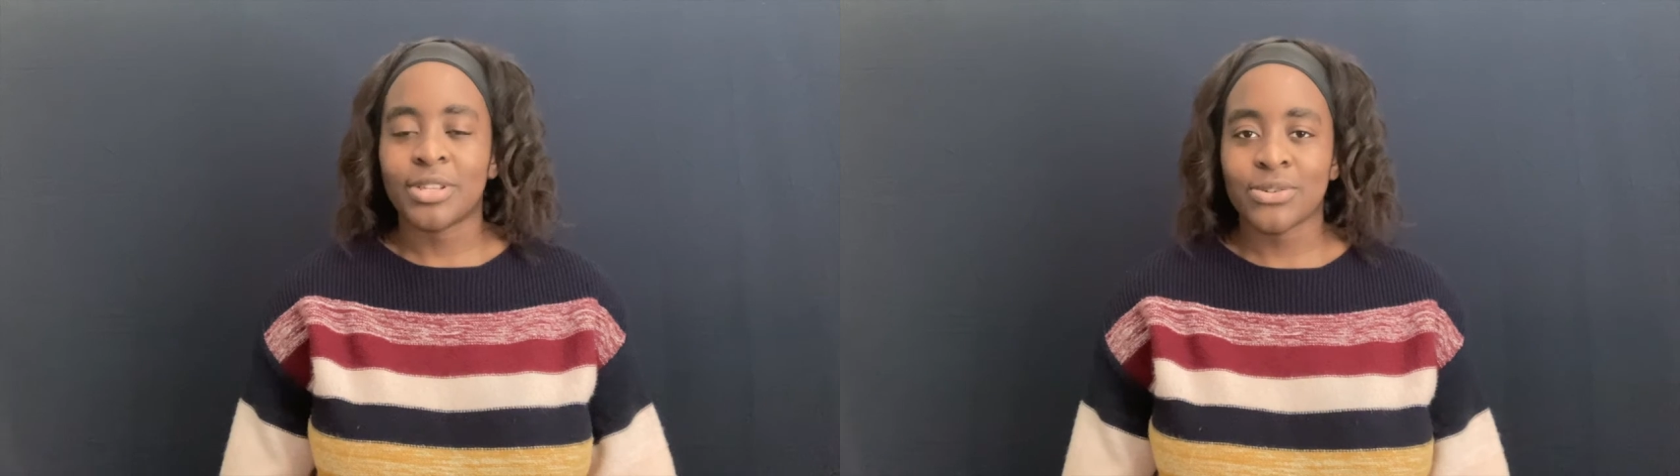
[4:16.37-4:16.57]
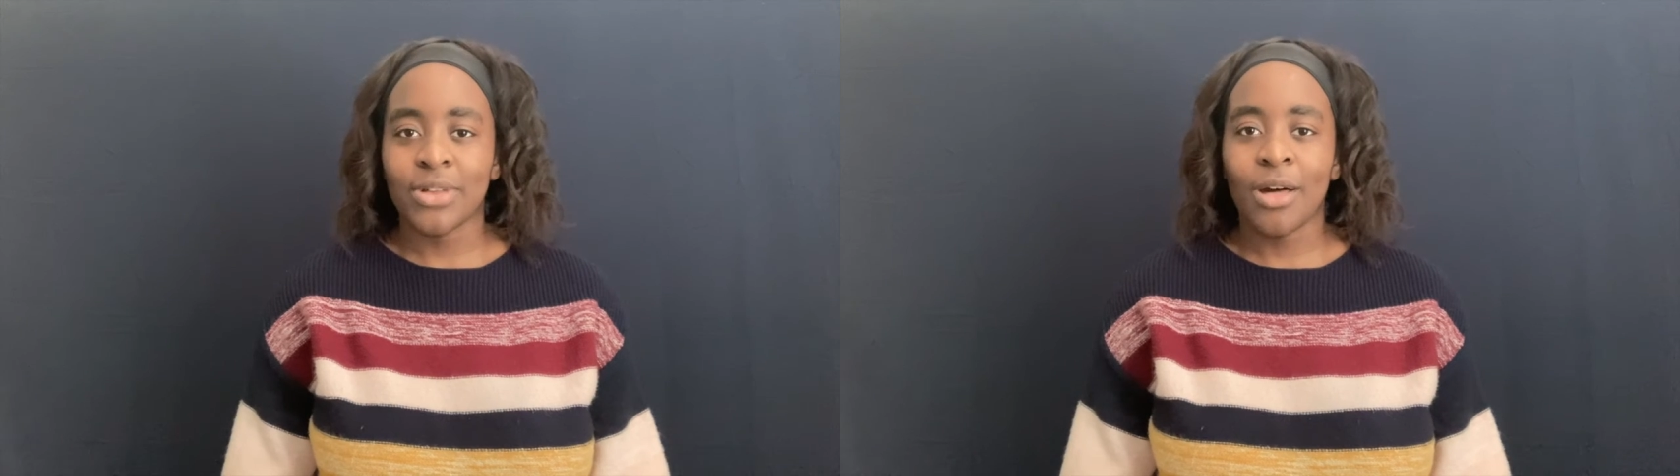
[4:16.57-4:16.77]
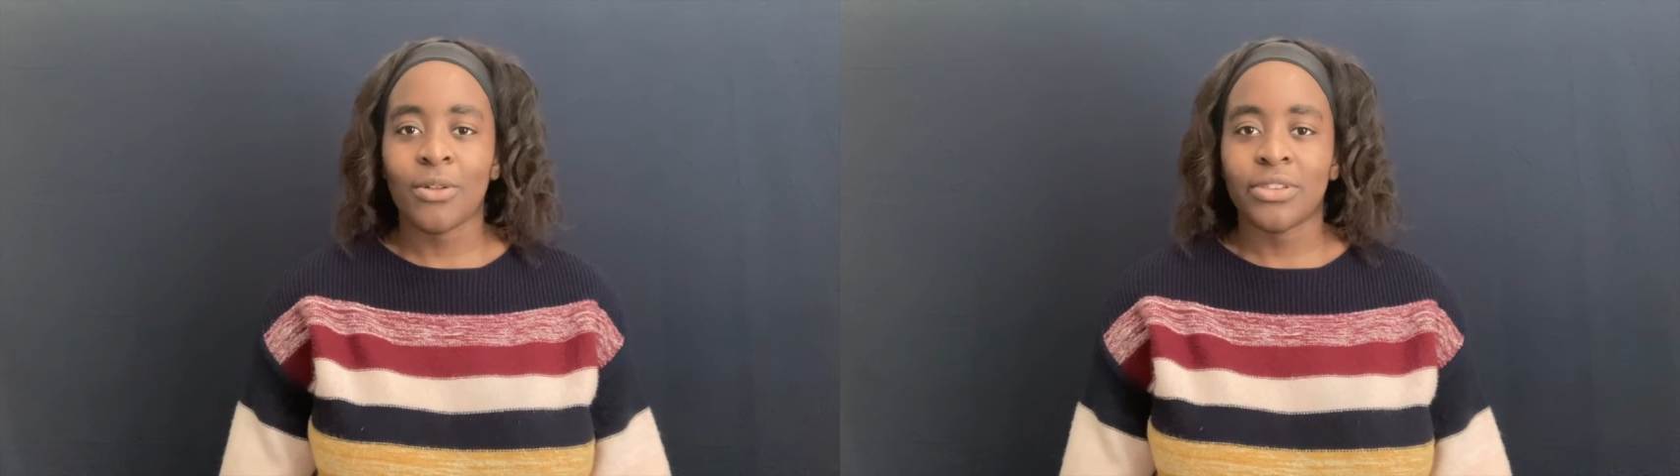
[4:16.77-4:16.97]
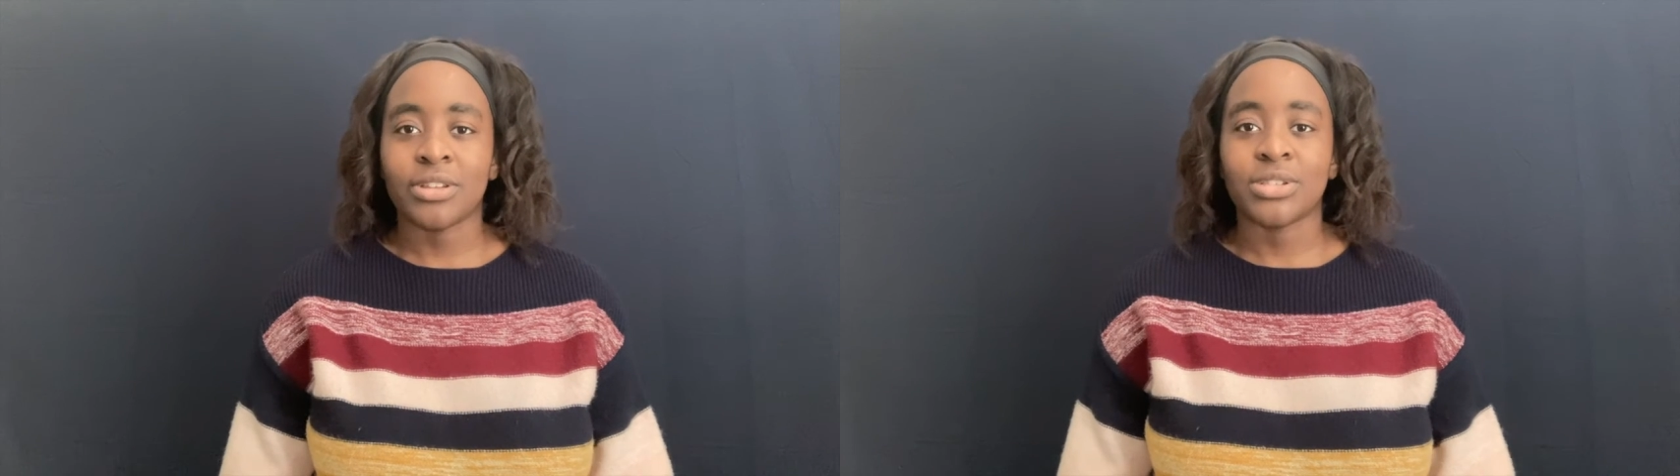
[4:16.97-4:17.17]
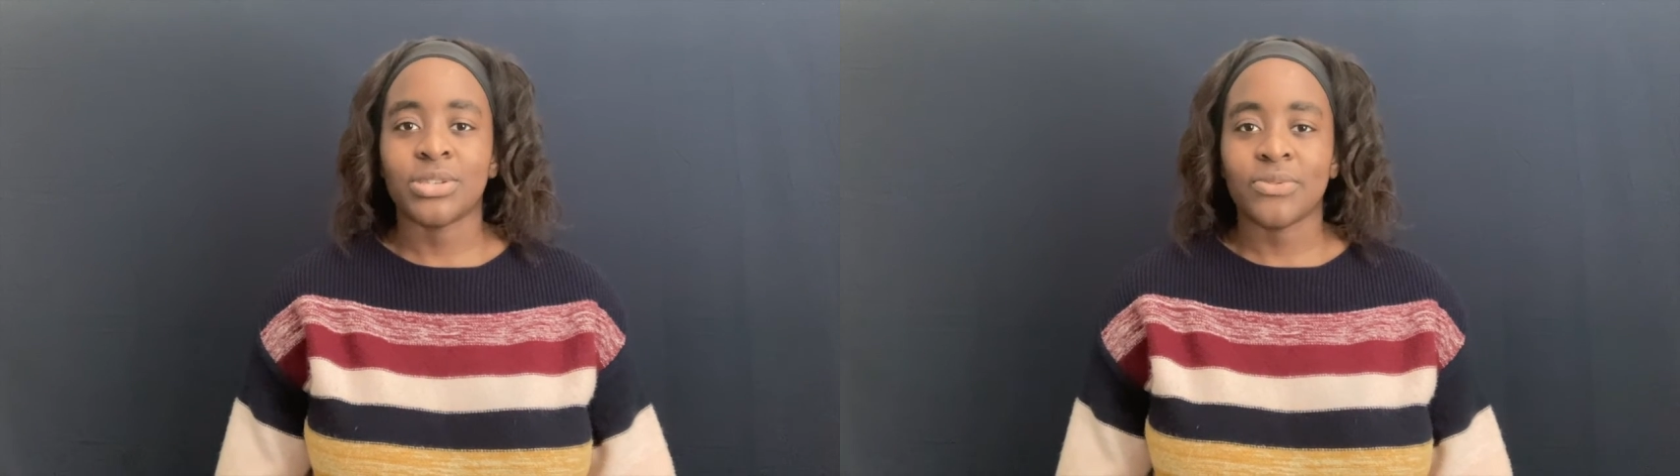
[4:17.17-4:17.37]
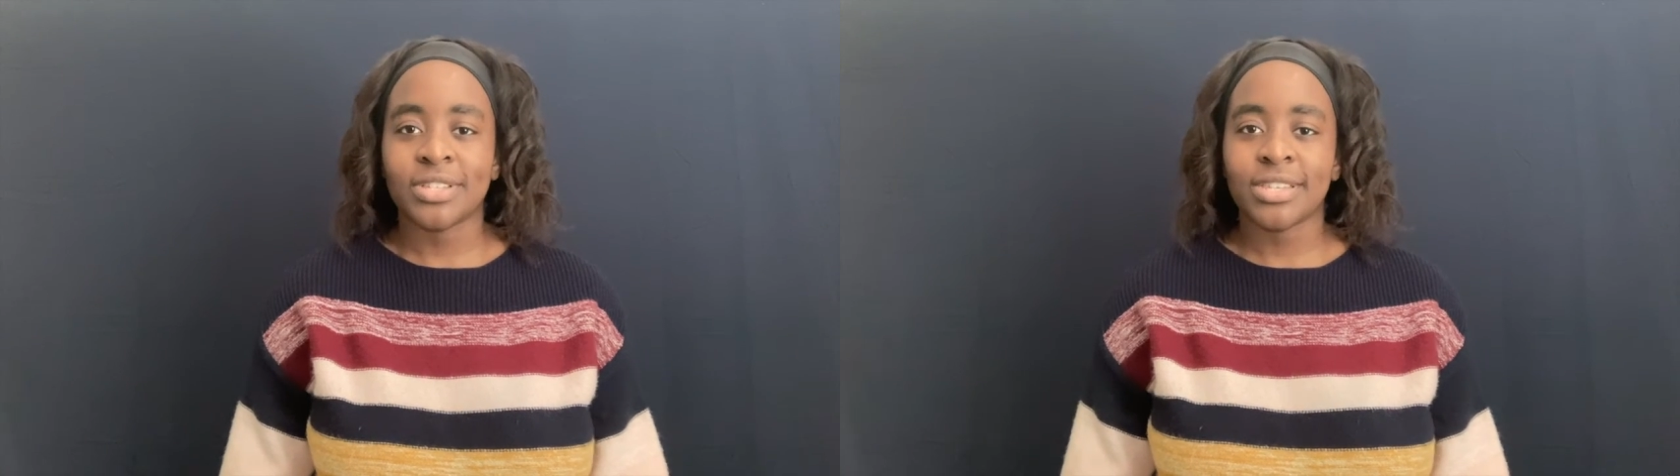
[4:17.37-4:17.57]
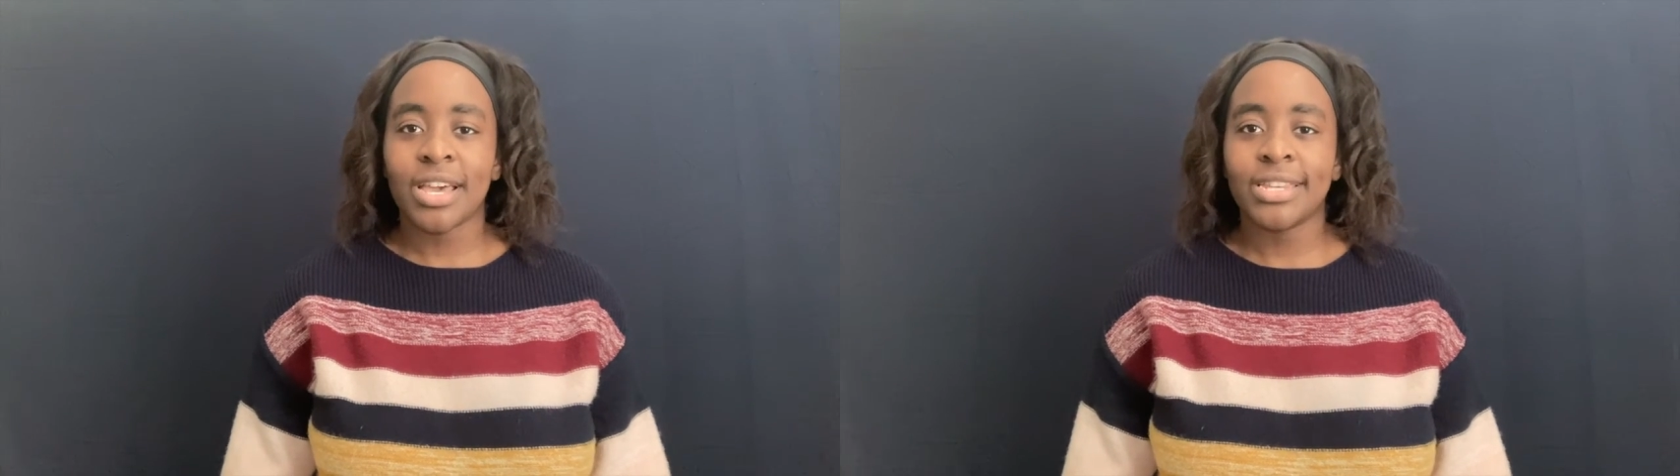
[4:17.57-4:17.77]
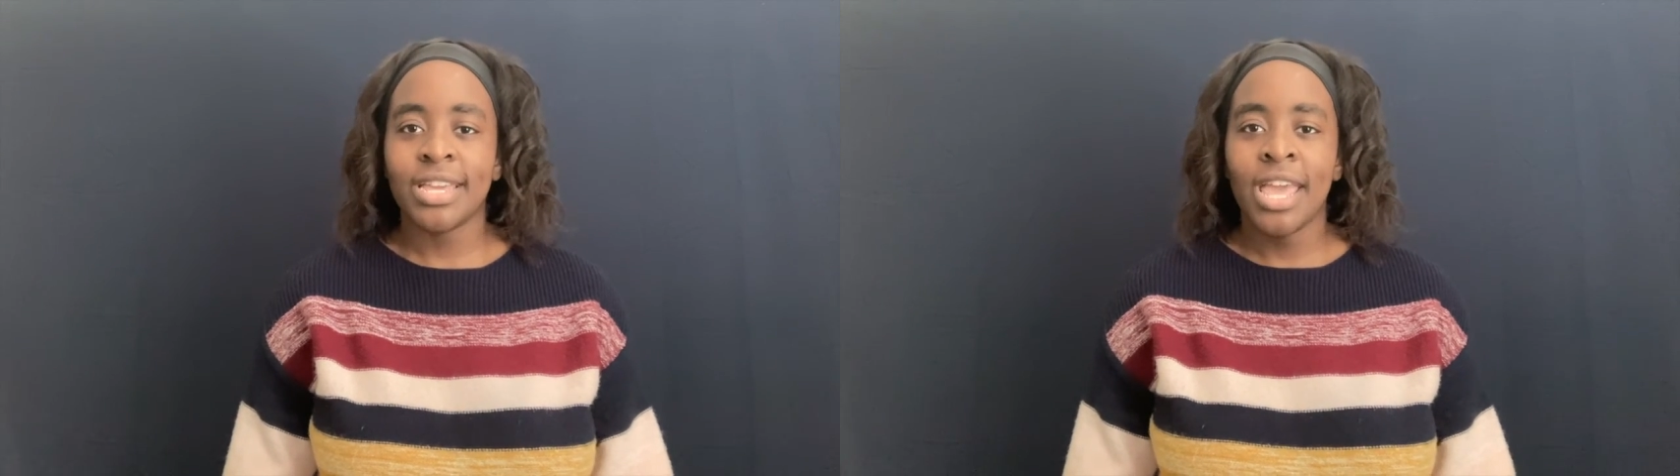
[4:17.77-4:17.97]
mental health and
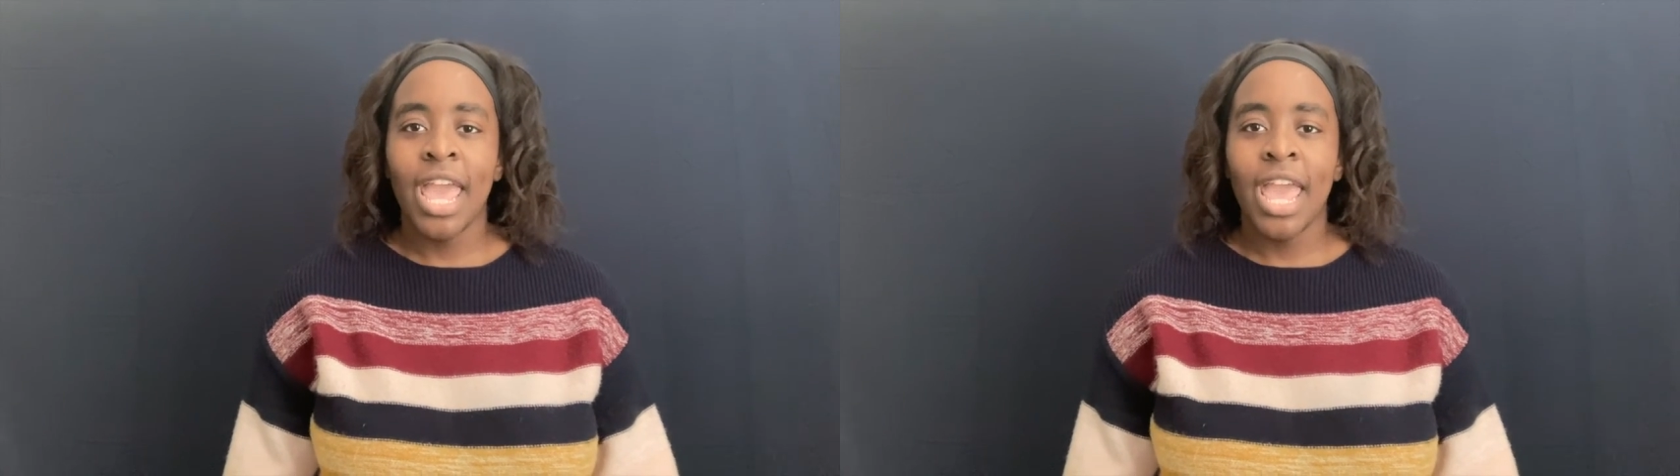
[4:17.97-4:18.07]
suicide,